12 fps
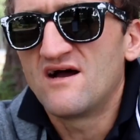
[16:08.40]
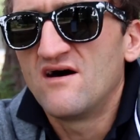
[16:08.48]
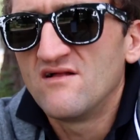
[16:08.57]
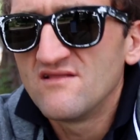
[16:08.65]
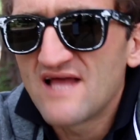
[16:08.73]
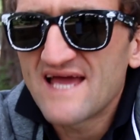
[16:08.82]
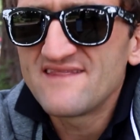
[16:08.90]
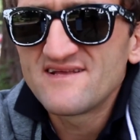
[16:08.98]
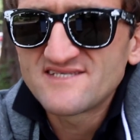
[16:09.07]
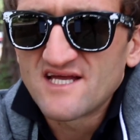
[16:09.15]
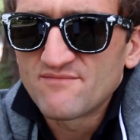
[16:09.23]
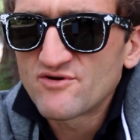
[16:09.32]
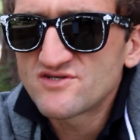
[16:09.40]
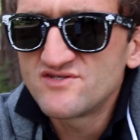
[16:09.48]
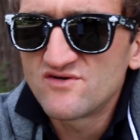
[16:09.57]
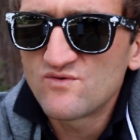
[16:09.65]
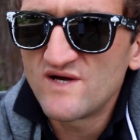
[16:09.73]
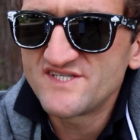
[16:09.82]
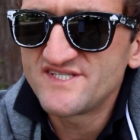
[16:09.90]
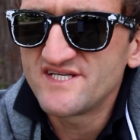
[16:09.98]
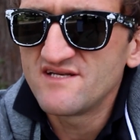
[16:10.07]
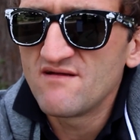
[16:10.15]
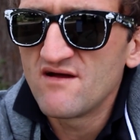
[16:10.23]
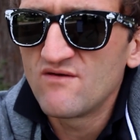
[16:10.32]
I'll end this on a personal
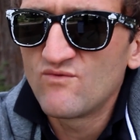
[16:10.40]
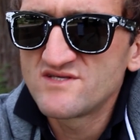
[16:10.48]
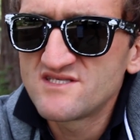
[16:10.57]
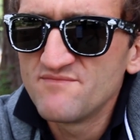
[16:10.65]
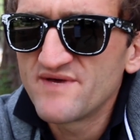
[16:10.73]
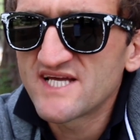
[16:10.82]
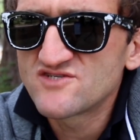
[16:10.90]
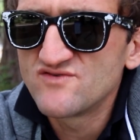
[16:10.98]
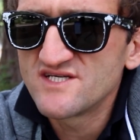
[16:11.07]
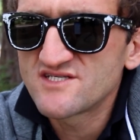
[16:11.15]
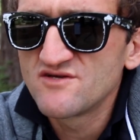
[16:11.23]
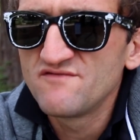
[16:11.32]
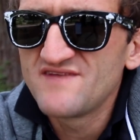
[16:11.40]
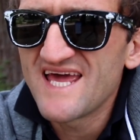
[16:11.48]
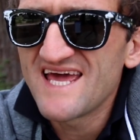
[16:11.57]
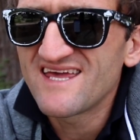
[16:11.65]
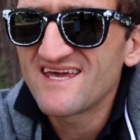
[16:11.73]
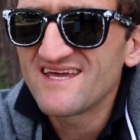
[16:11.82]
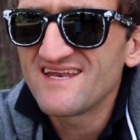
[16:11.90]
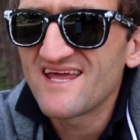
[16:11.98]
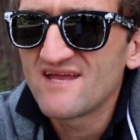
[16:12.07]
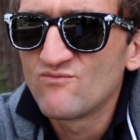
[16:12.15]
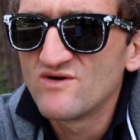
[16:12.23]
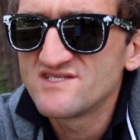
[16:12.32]
question. What's the biggest risk you've taken
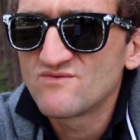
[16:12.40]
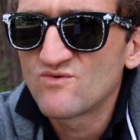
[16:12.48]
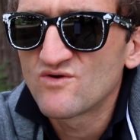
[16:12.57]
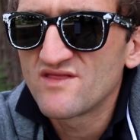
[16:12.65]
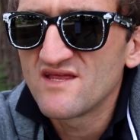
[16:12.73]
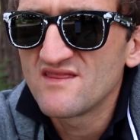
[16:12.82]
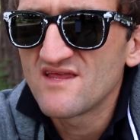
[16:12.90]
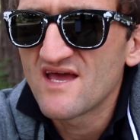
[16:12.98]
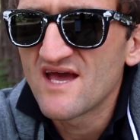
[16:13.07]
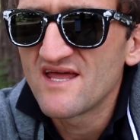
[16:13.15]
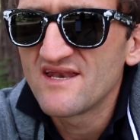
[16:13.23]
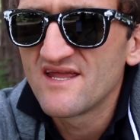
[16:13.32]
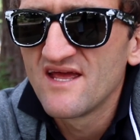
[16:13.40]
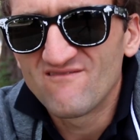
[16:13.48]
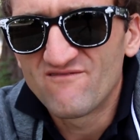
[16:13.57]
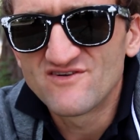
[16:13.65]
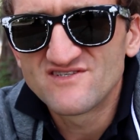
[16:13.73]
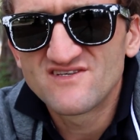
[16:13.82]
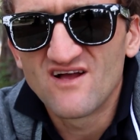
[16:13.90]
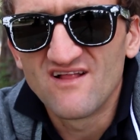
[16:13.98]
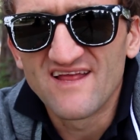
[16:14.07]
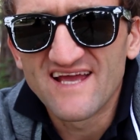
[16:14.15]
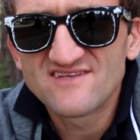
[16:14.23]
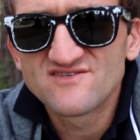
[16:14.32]
and was it worth it in the end? First,
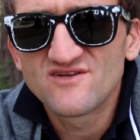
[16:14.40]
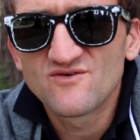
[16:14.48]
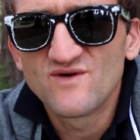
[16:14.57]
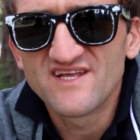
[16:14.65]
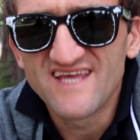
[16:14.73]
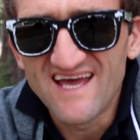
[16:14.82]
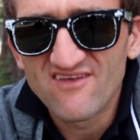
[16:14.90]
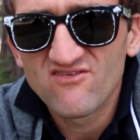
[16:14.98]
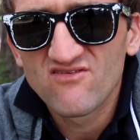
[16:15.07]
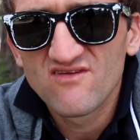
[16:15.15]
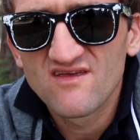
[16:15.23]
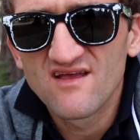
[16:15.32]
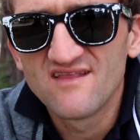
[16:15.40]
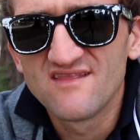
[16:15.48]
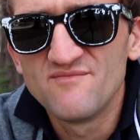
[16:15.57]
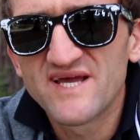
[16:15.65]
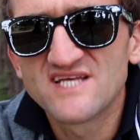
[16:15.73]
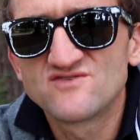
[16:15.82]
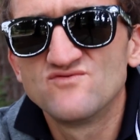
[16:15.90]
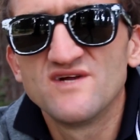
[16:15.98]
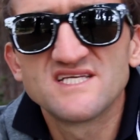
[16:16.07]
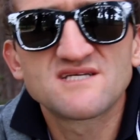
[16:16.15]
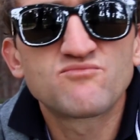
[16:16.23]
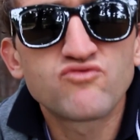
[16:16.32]
I'll answer the question, yes. And the biggest
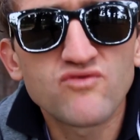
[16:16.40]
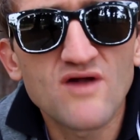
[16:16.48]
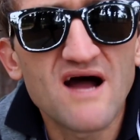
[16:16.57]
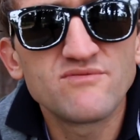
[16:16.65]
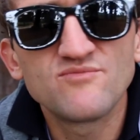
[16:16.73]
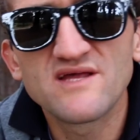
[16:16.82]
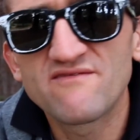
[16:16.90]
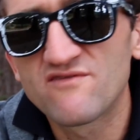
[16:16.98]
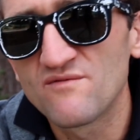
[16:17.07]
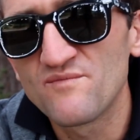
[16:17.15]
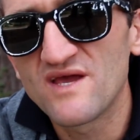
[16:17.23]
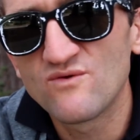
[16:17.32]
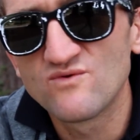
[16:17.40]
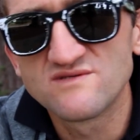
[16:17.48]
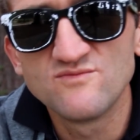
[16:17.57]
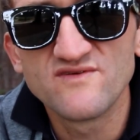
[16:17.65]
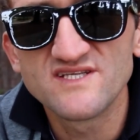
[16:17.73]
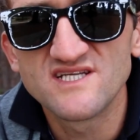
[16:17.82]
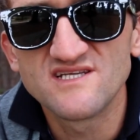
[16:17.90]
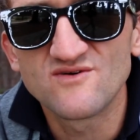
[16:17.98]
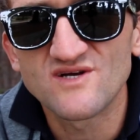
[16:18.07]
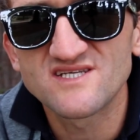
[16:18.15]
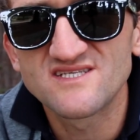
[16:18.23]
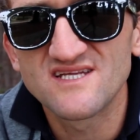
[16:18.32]
risk probably for me was moving to New
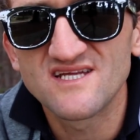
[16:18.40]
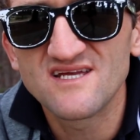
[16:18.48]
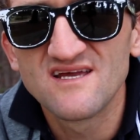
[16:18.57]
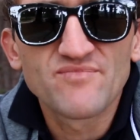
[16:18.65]
York City.